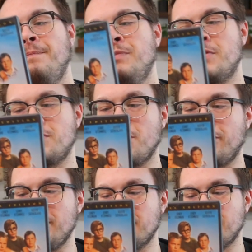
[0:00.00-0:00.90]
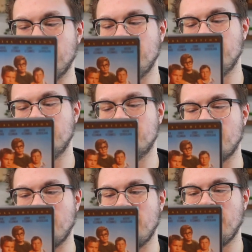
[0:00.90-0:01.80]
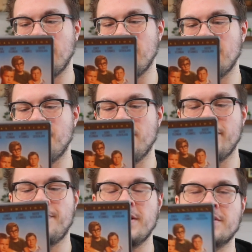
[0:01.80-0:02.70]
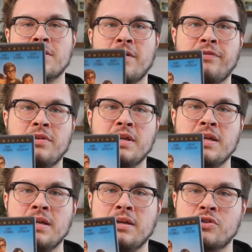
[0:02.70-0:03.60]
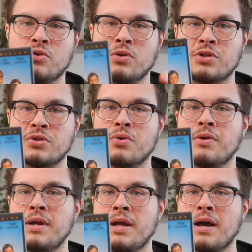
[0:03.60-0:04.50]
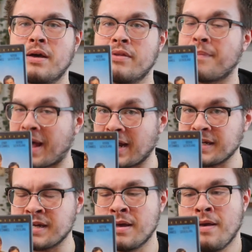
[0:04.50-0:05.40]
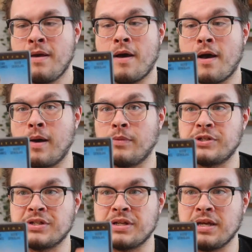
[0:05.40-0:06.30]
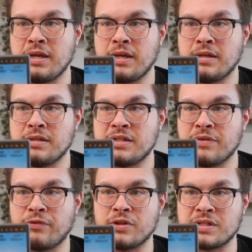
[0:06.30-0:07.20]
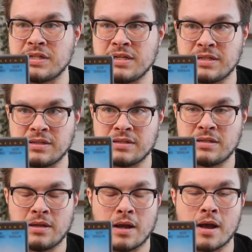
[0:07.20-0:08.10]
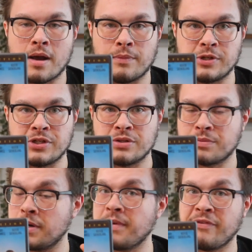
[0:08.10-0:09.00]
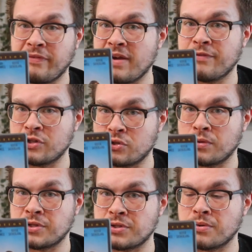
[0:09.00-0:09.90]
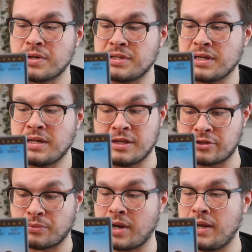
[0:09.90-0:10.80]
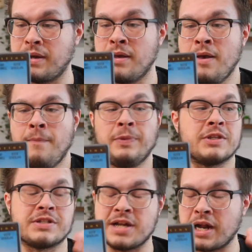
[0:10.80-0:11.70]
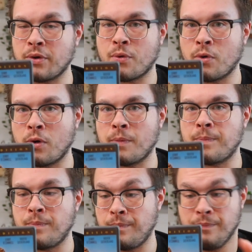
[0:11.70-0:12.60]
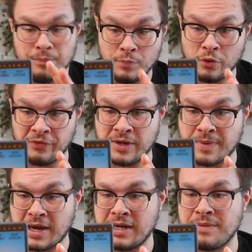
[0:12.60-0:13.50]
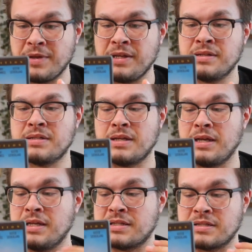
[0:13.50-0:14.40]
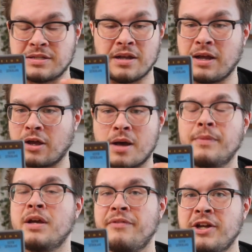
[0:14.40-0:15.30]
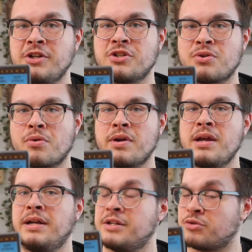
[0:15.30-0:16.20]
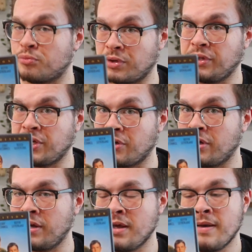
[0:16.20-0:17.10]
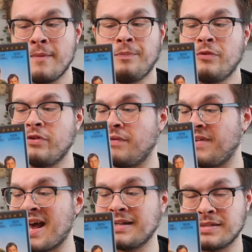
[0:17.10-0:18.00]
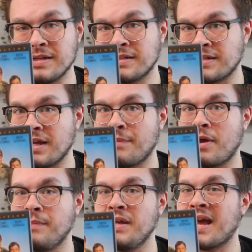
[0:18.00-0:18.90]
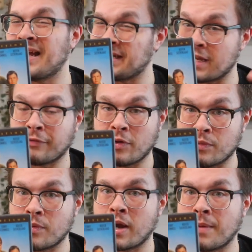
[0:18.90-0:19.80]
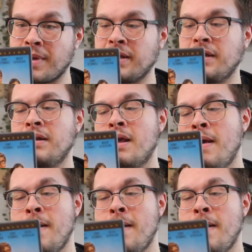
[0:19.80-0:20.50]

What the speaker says: So this is a movie based off of the short story, The Body, which is in Different Seasons, which is one of my favorite short stories that he has written. It's not a horror movie by any means. It's a coming-of-age story, and it's really good. If you have not seen Stand By Me, I definitely would recommend it.